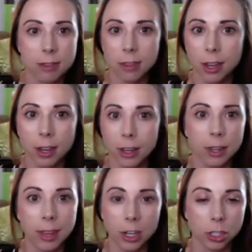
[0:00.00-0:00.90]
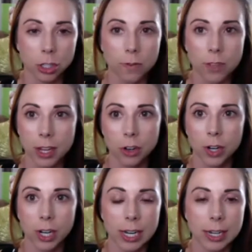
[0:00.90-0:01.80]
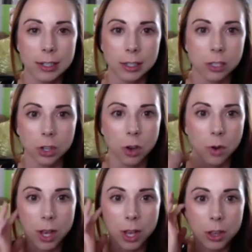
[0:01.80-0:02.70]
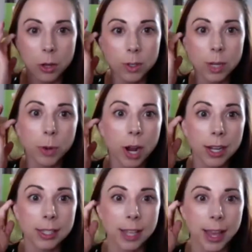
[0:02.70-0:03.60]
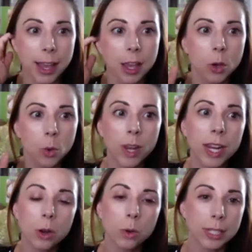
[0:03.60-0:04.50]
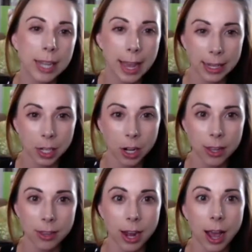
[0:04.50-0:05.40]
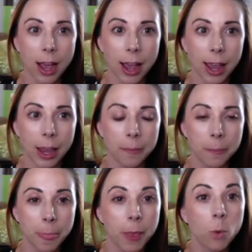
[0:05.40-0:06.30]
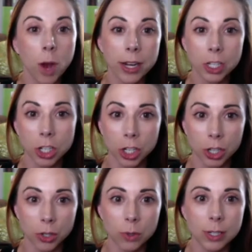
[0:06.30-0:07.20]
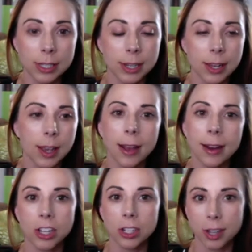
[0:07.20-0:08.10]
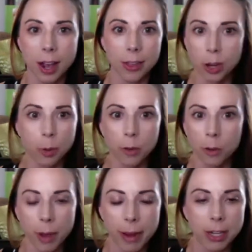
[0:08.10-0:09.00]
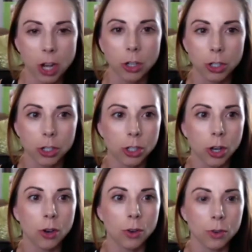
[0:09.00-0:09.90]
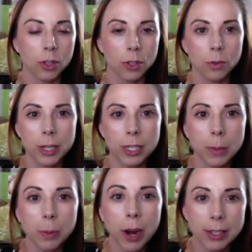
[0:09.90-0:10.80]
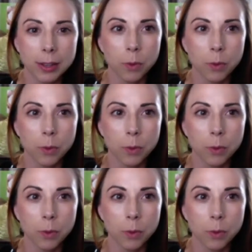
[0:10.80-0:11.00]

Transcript: they just looked over the ingredients. So there was a product that we don't test on that I wanted to use, and I just got the approval by my doctor. So you'd be surprised of